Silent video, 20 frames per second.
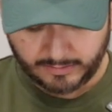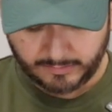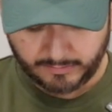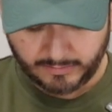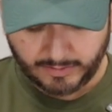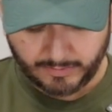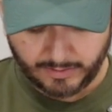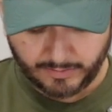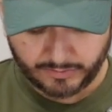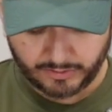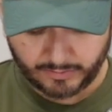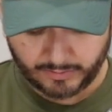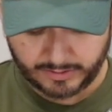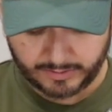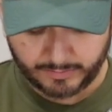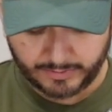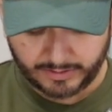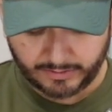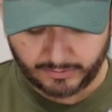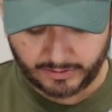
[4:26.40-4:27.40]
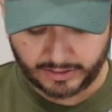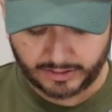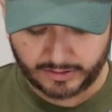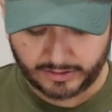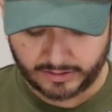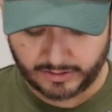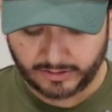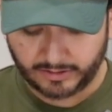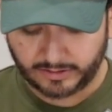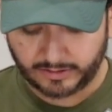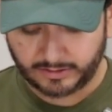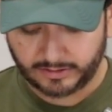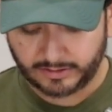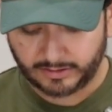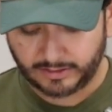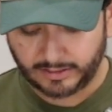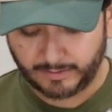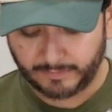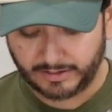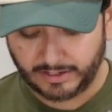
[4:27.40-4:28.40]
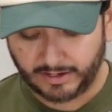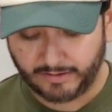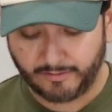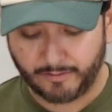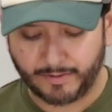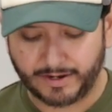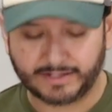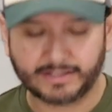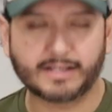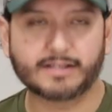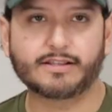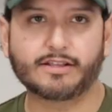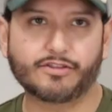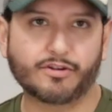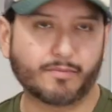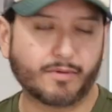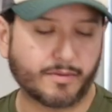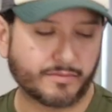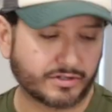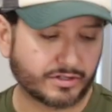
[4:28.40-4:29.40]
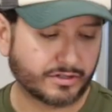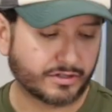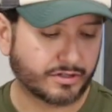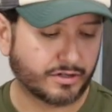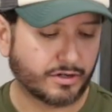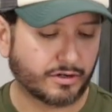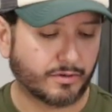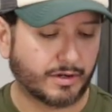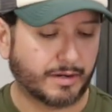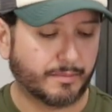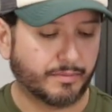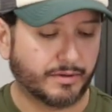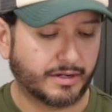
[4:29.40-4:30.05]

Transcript: My mom's always been a really good cook. I mean, everybody says that their mom's a good cook, right?